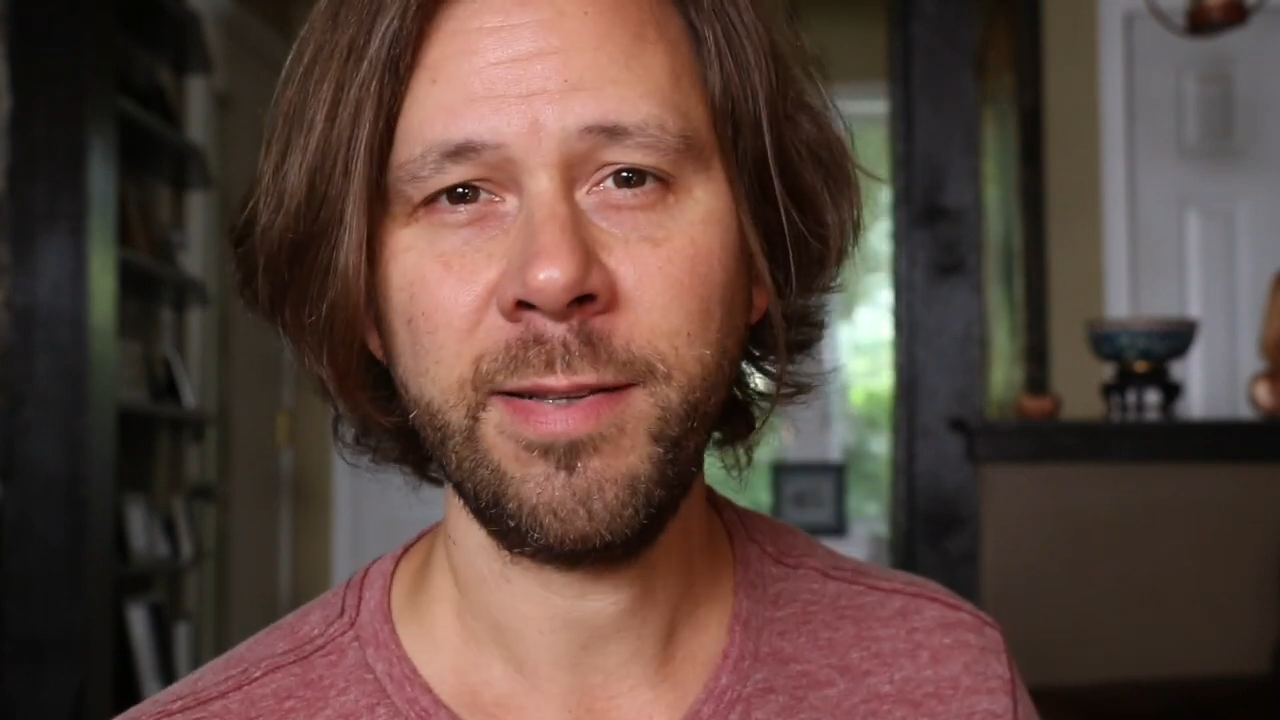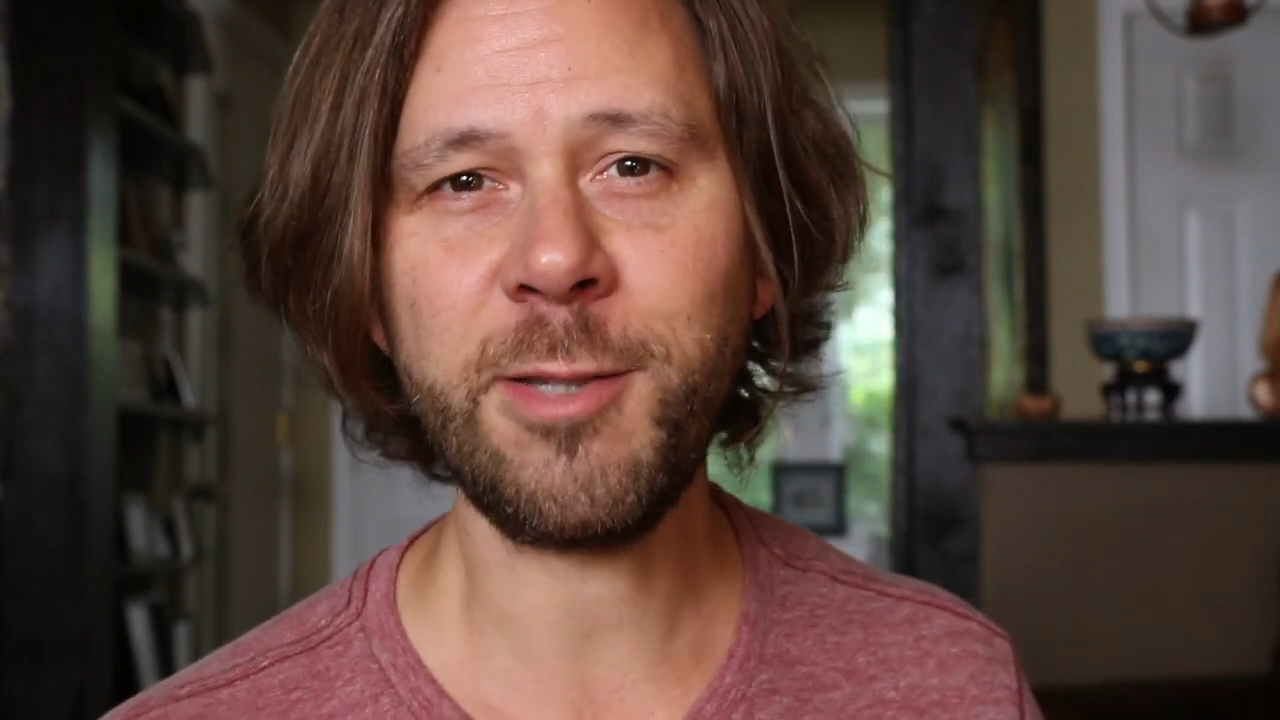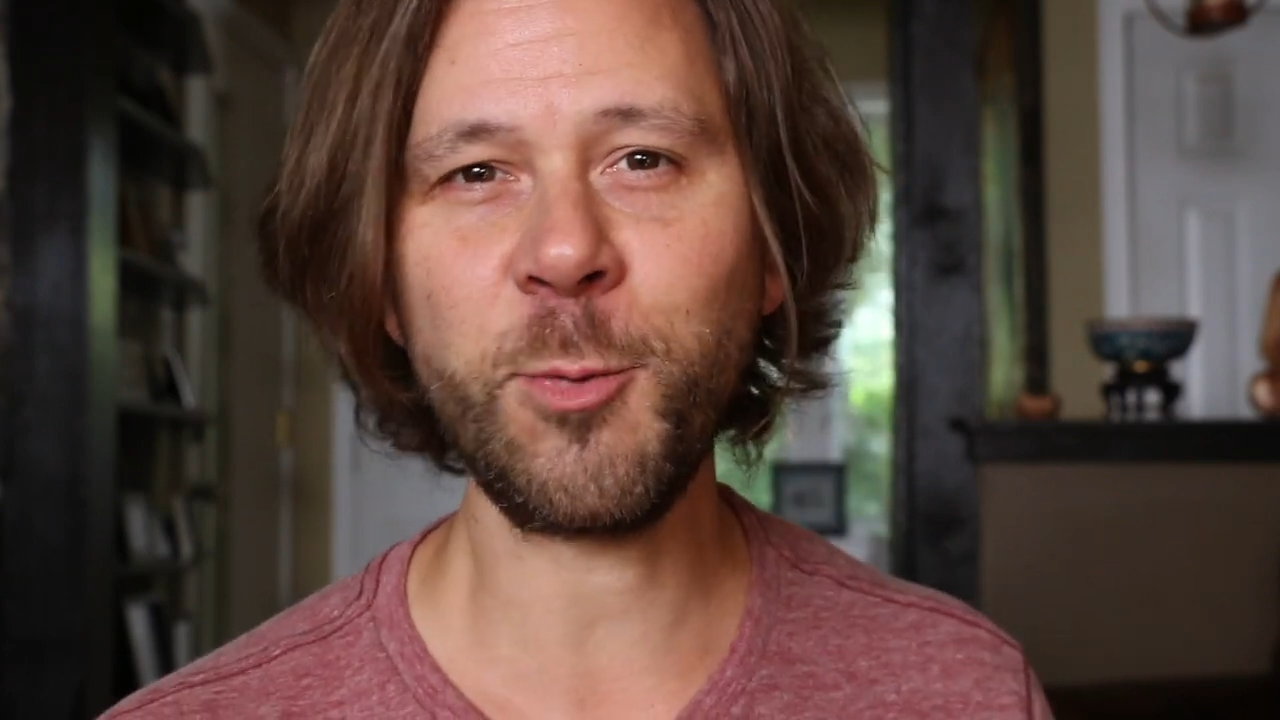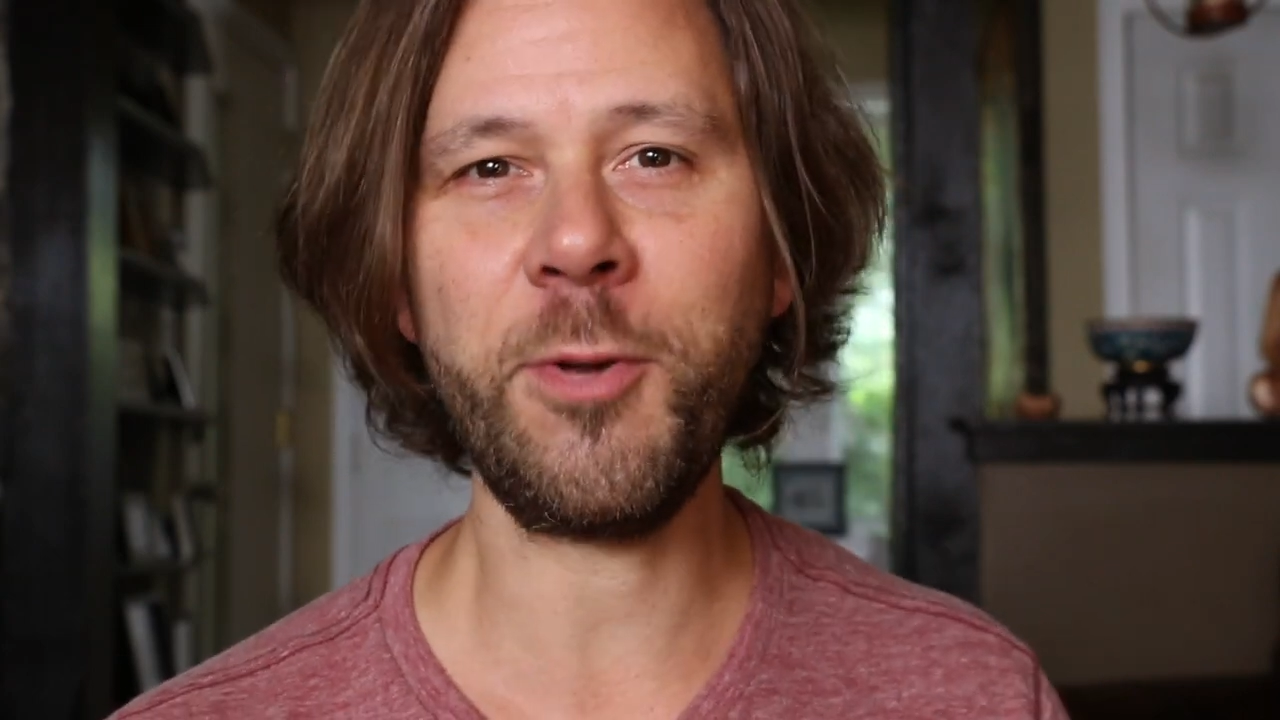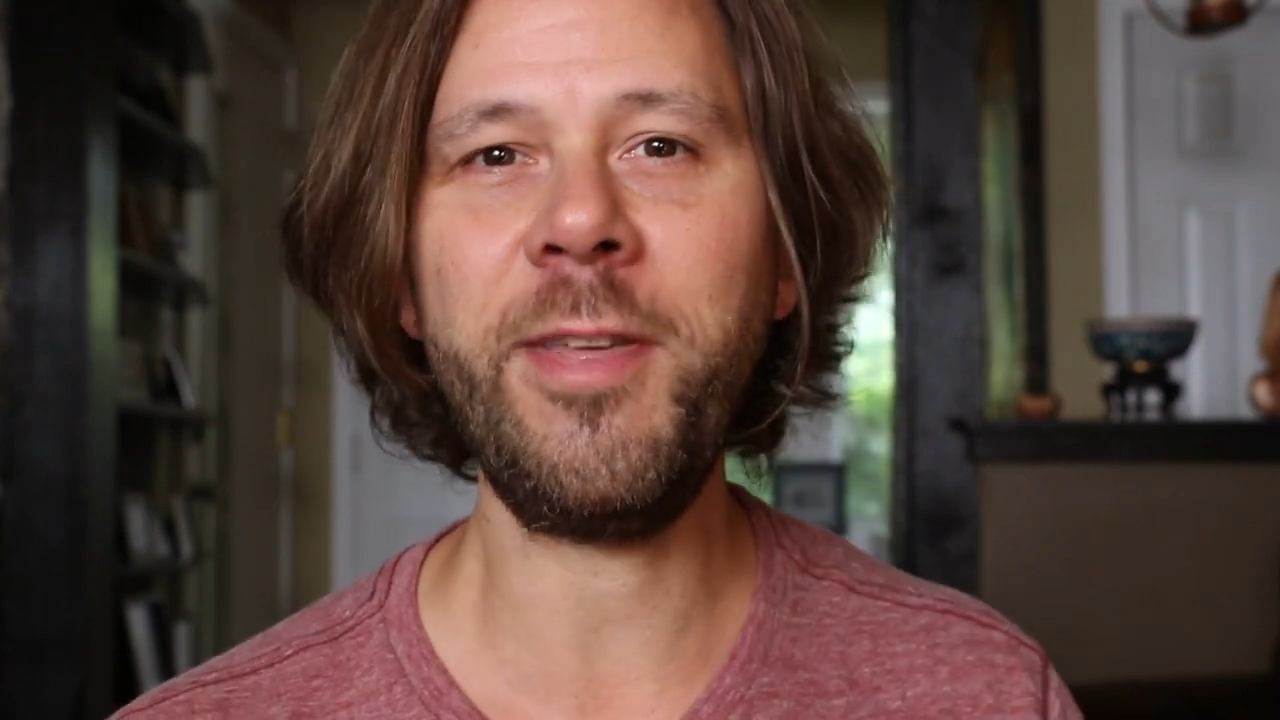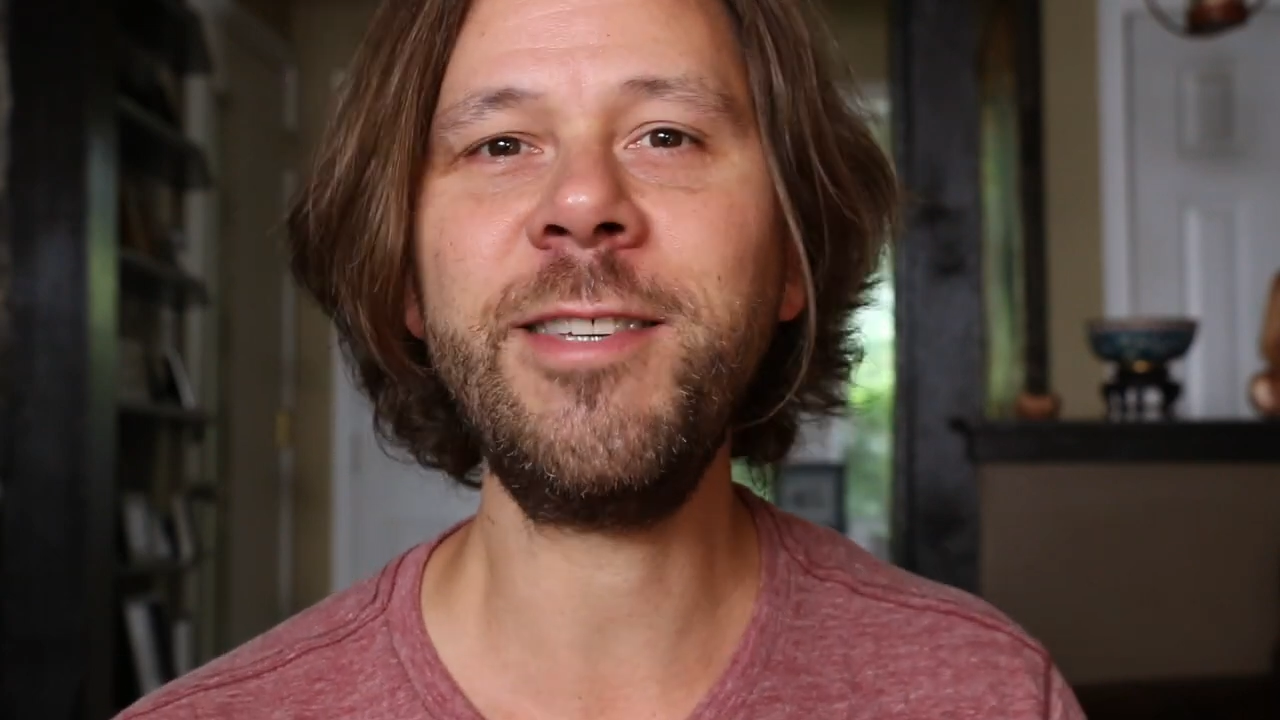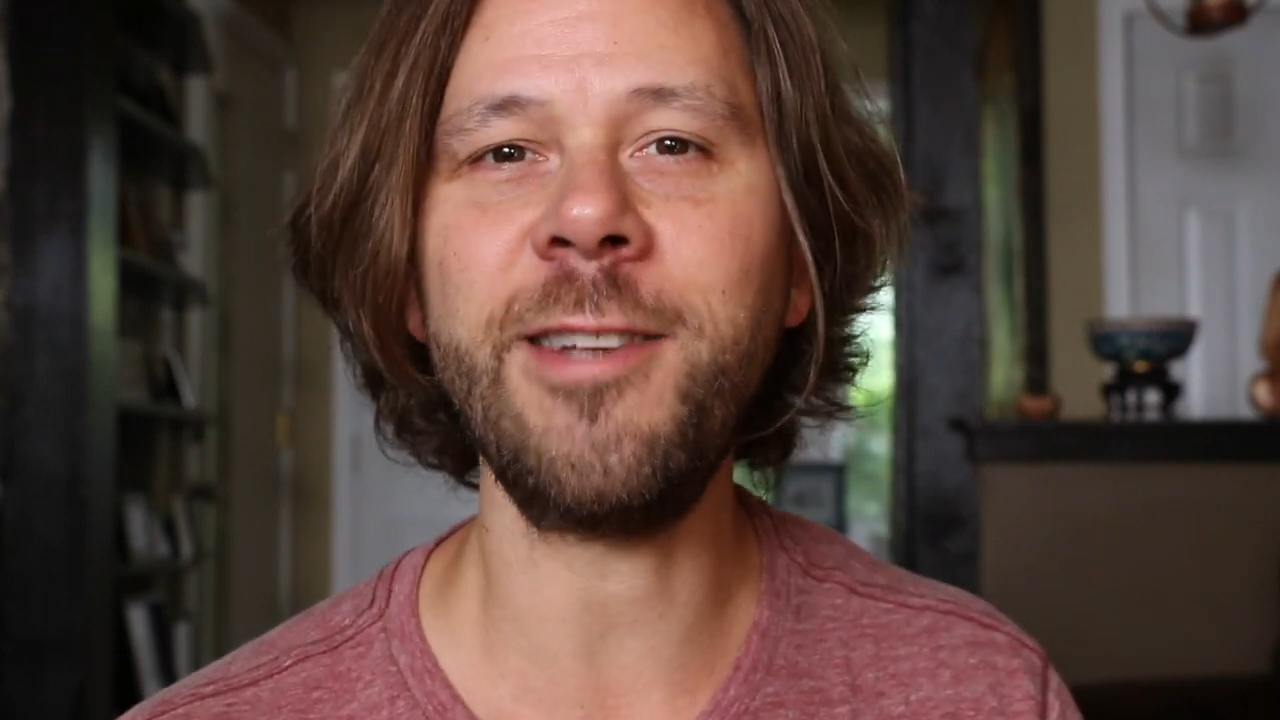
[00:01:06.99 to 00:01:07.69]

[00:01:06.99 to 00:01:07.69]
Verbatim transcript: This is where things